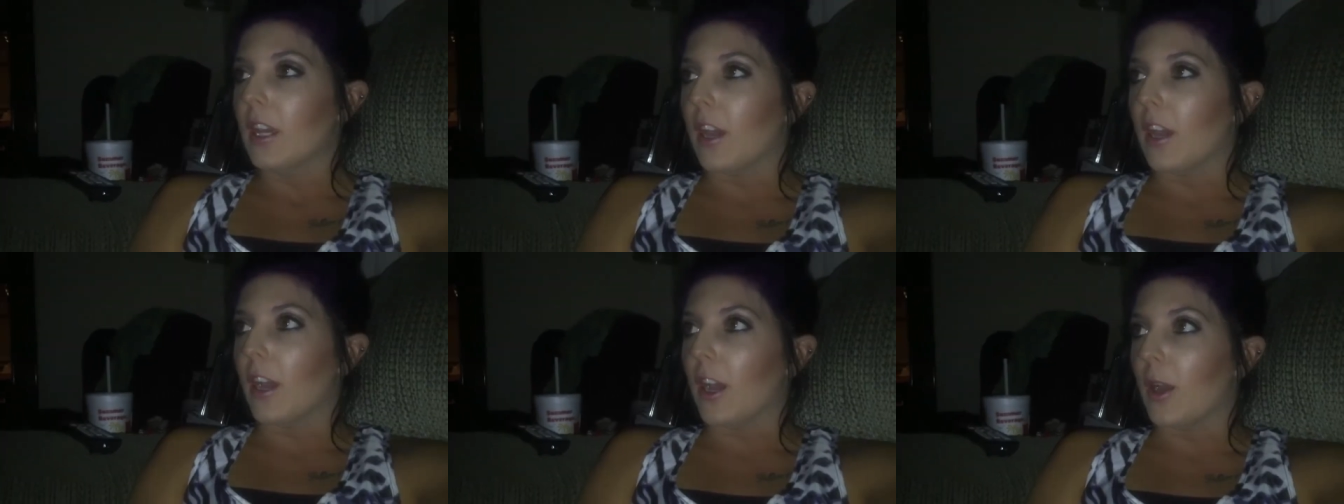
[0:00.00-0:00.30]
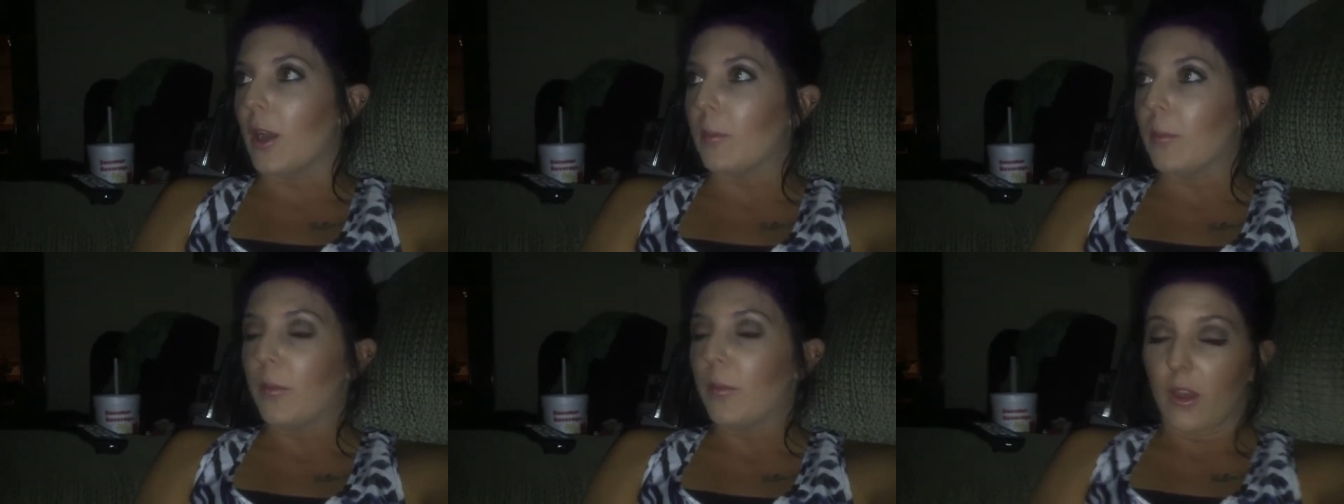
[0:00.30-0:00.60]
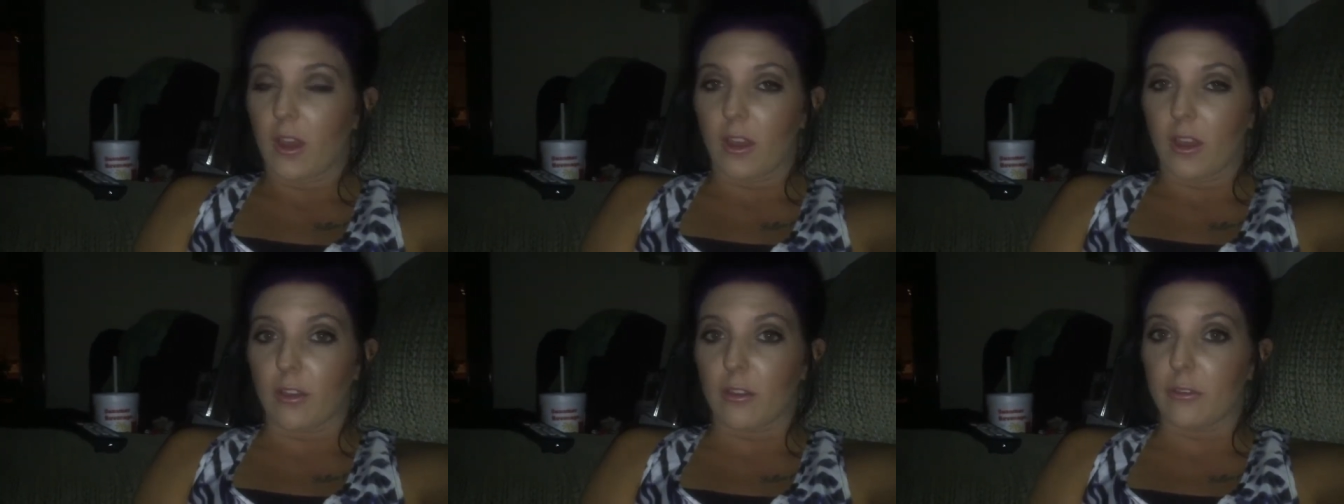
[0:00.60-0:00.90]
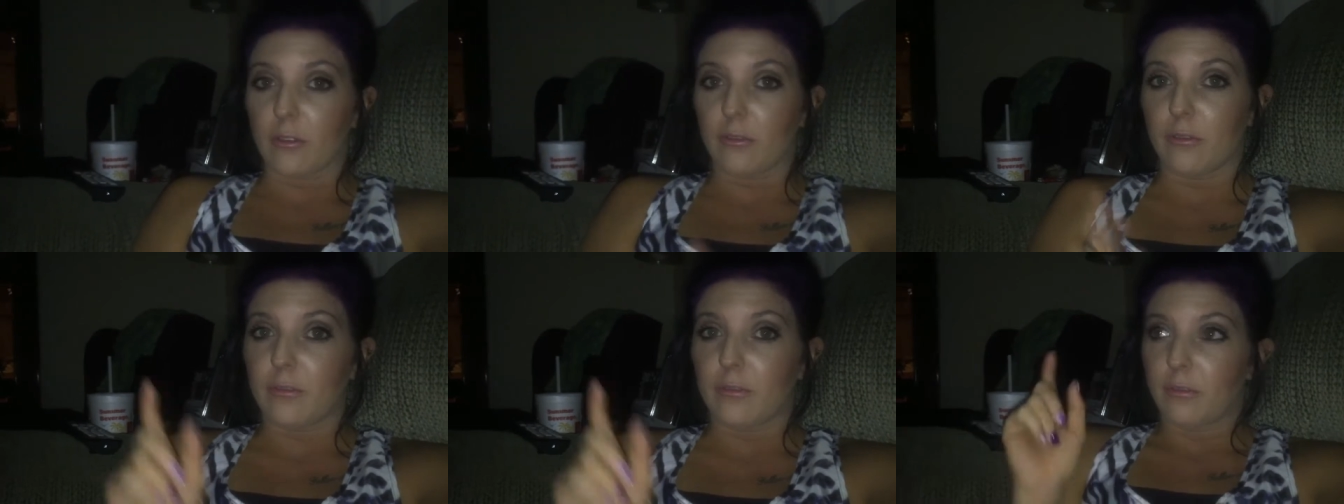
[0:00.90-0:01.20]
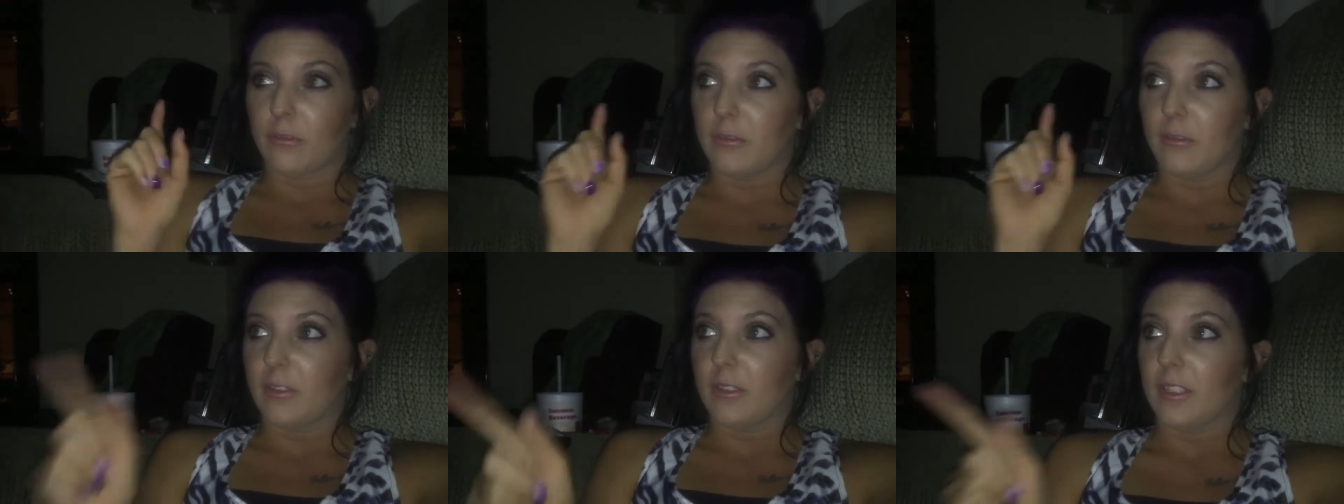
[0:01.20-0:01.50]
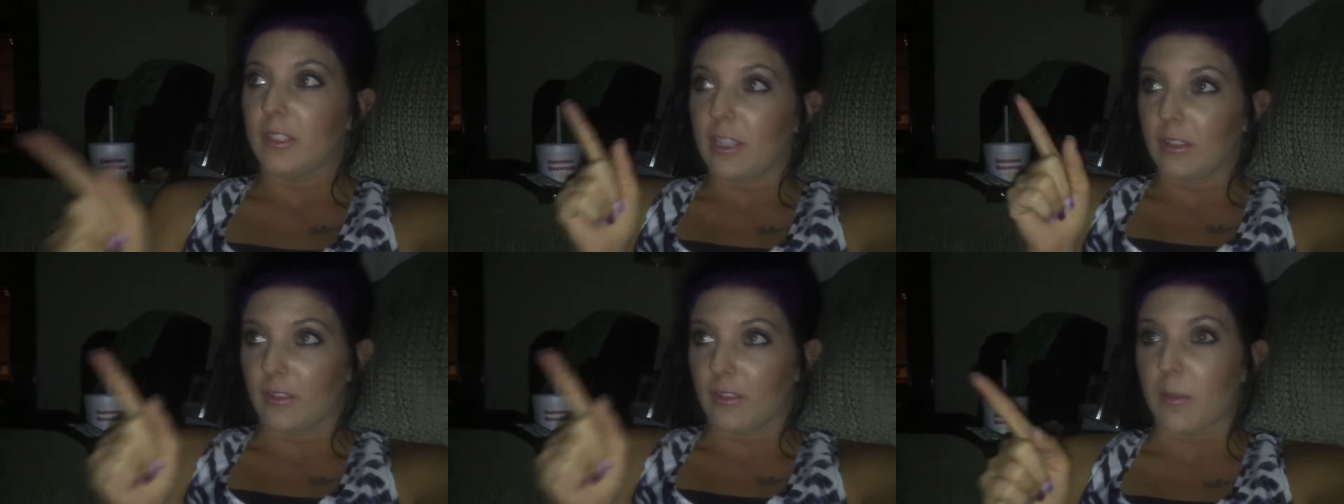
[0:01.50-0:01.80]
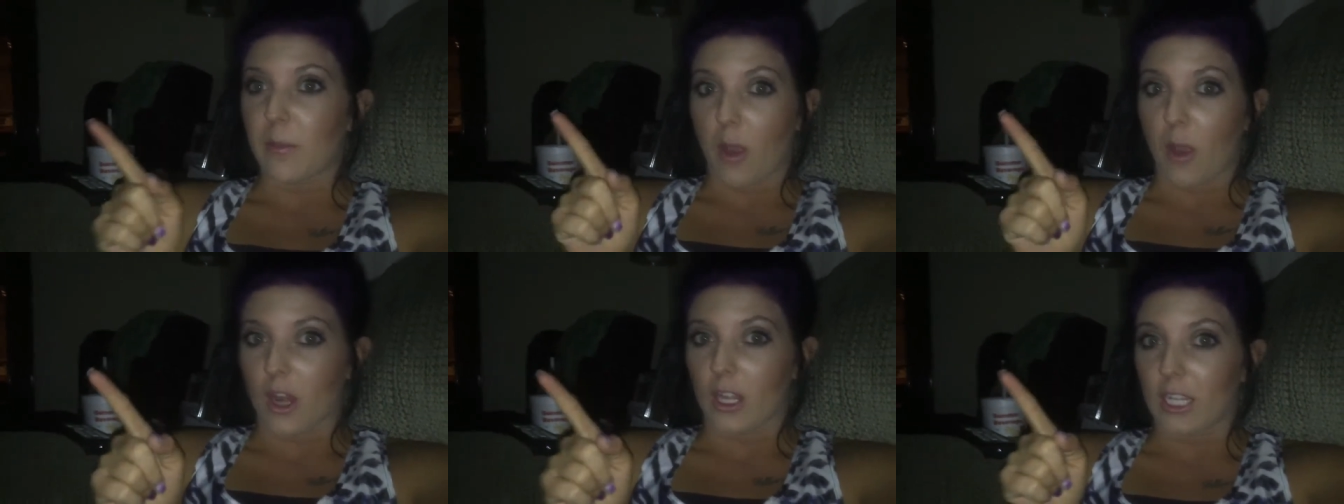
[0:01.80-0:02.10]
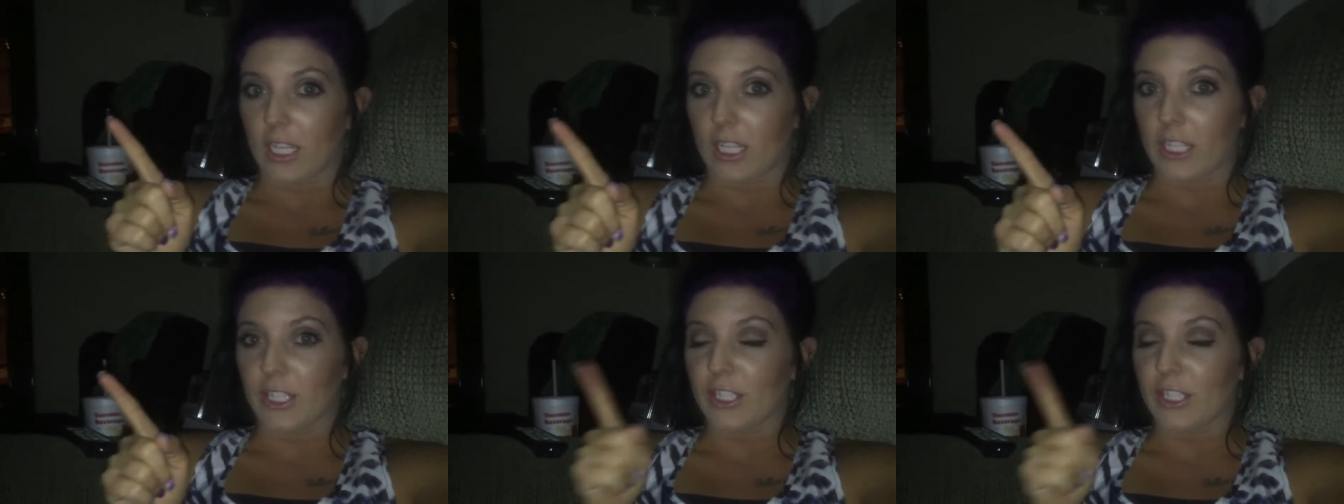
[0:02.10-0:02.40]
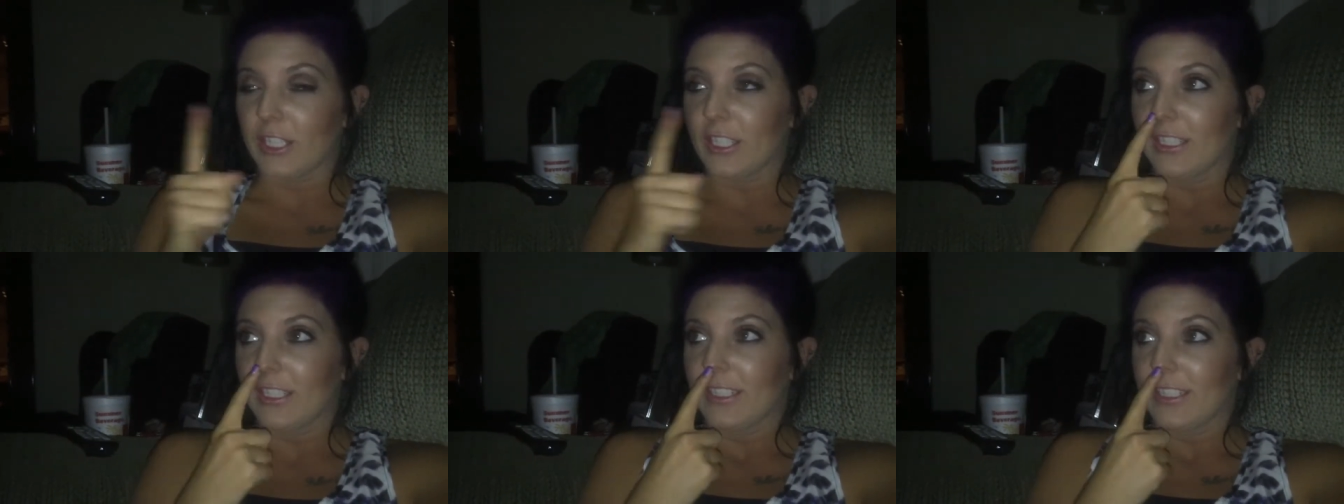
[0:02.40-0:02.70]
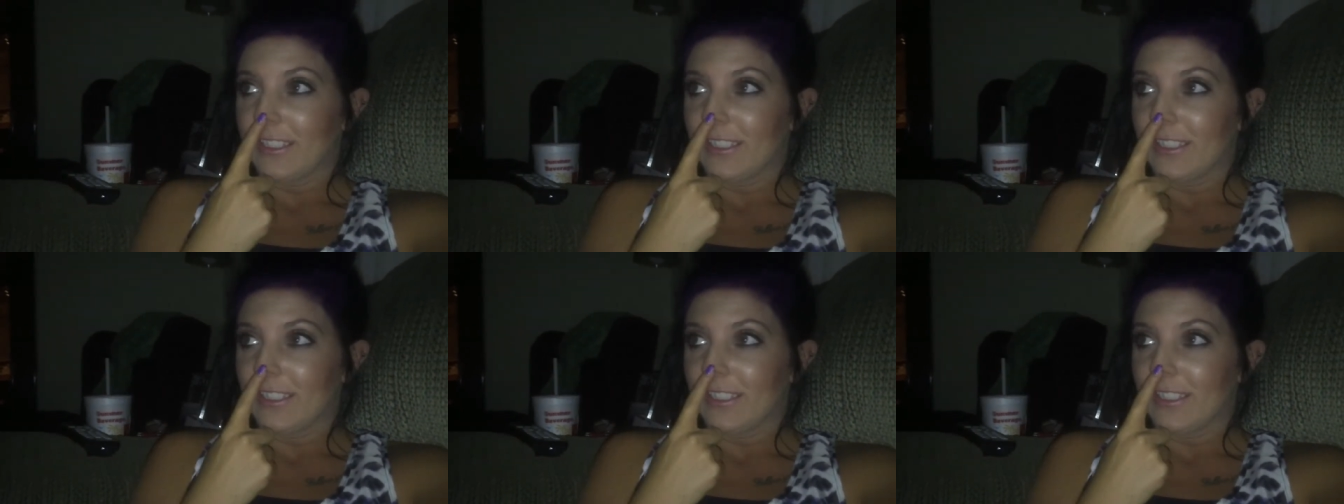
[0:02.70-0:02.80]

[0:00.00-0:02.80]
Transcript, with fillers: Um, of if I'm on here.